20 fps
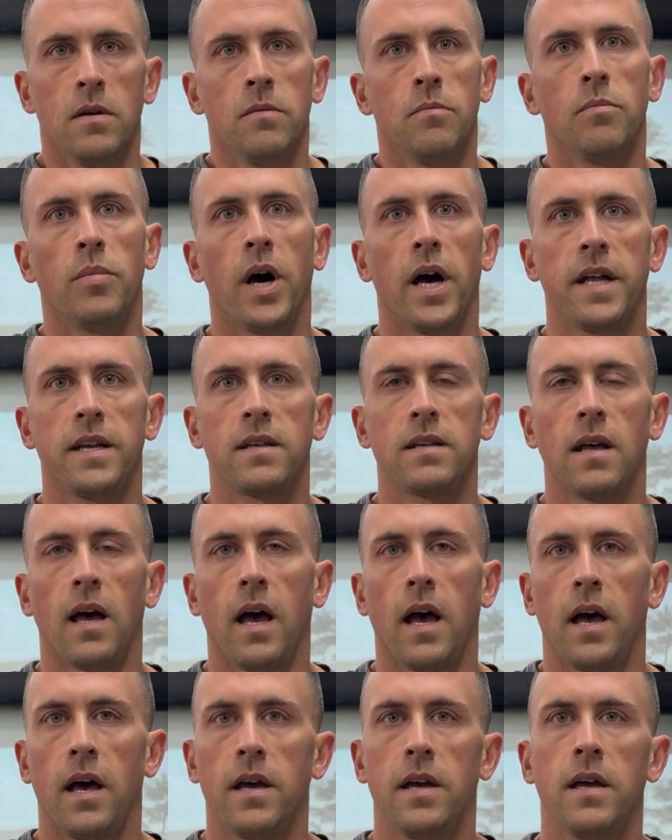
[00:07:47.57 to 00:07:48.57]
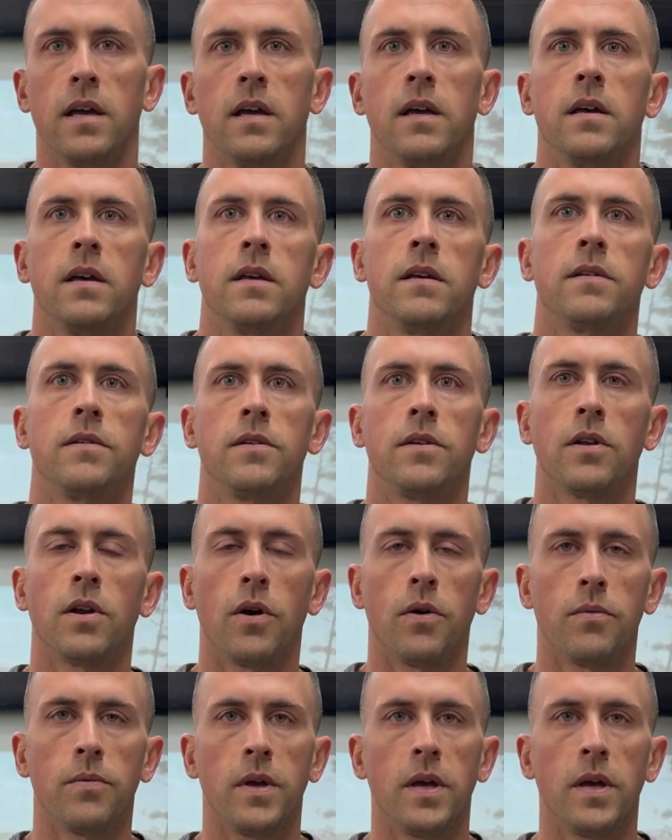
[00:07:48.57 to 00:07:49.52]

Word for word: But, uh, you know,